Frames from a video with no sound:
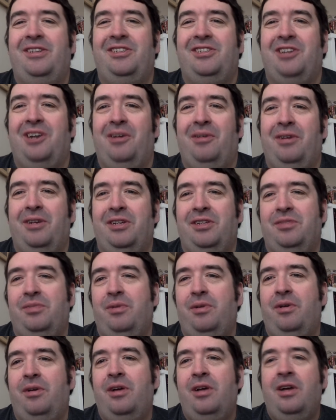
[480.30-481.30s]
story, because
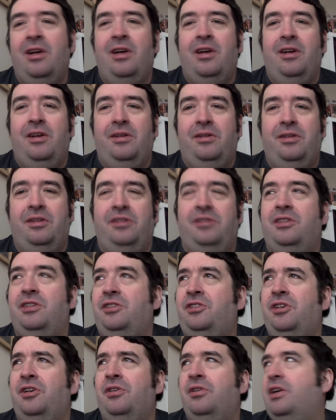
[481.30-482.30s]
the
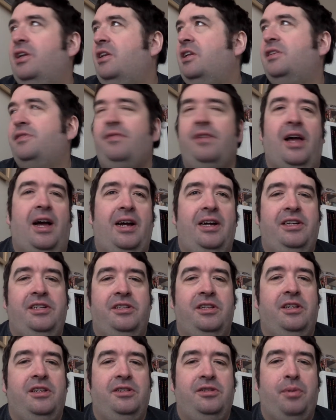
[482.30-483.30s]
joke in this flat is
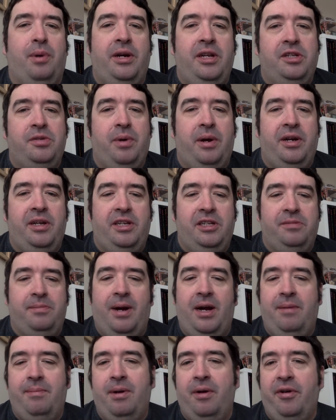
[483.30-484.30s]
that 2020 is
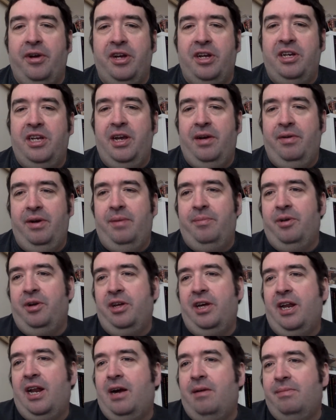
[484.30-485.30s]
my American year and I'm going
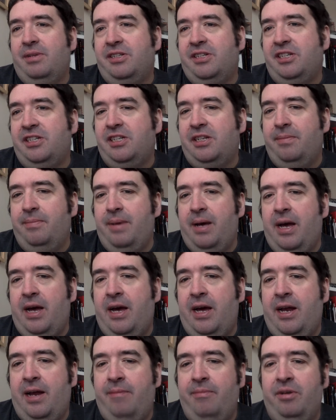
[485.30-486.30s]
to get out of my system
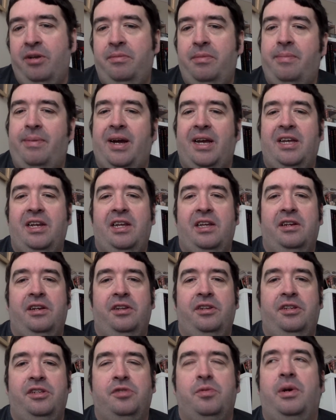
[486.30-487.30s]
and I'm going to be back in
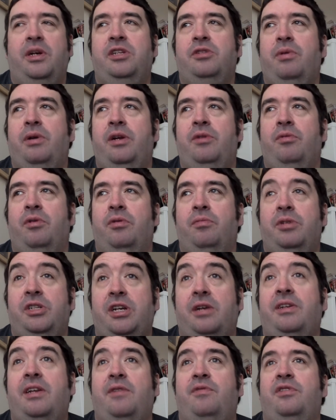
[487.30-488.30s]
England in 2021, which
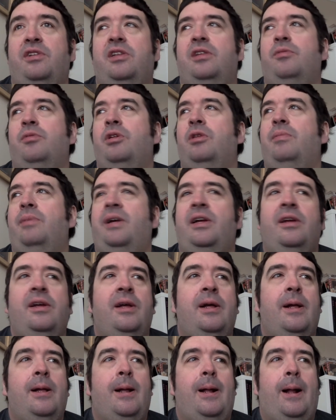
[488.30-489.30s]
I definitely will be,
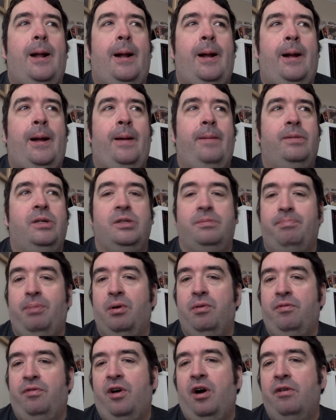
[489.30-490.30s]
because
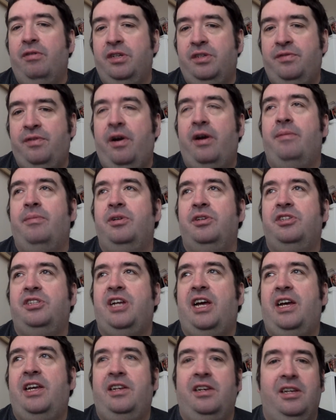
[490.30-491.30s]
book 4 is very much
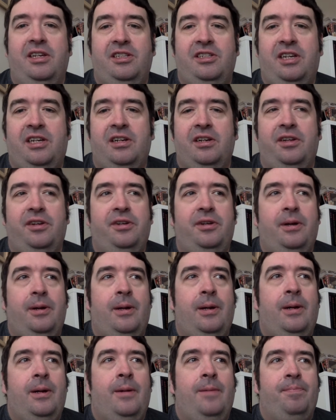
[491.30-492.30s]
set in Leeds, England.
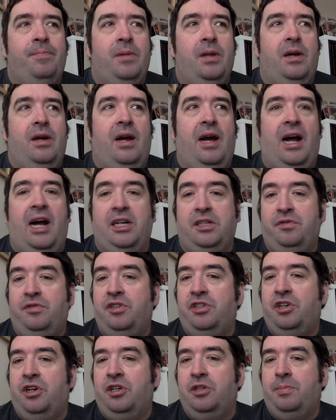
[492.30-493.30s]
As for
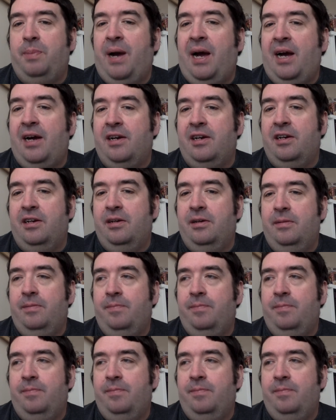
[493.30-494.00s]
George Parker,